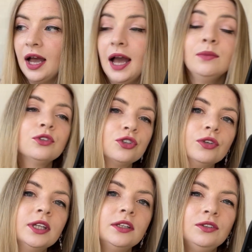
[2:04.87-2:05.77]
I'm
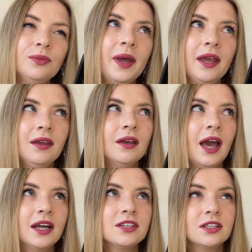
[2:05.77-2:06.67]
sure that you may
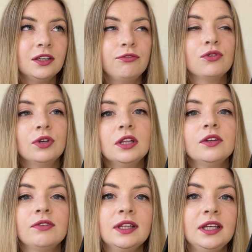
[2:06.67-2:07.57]
actually if you're really
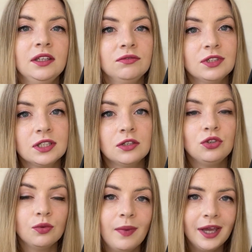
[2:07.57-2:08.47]
really
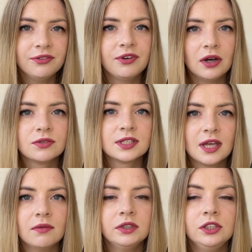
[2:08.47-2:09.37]
interested you may find
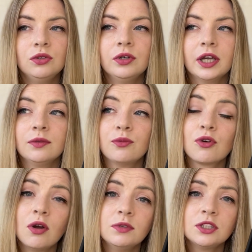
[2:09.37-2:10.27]
somebody who can
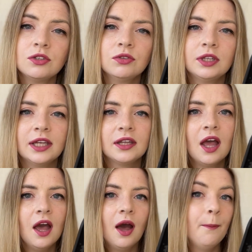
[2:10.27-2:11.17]
promise you that
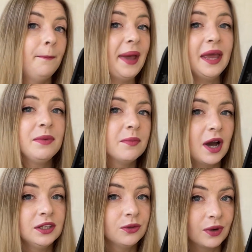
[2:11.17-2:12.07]
pay me
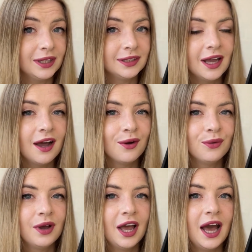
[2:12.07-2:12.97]
money right
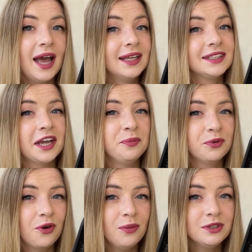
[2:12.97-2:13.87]
now and I
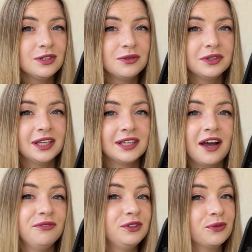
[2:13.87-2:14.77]
promise you that
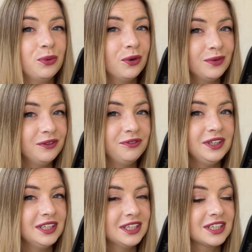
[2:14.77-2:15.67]
after war will
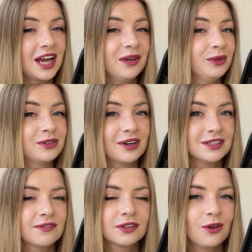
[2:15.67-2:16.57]
finish I will
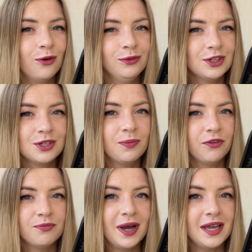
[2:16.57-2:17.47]
transfer the ownership
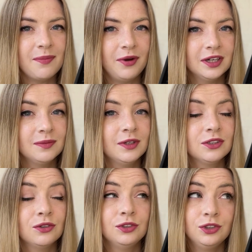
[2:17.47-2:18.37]
of my
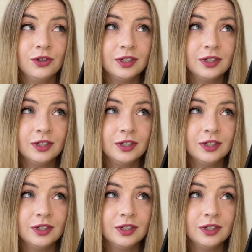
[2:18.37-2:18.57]
apartment on your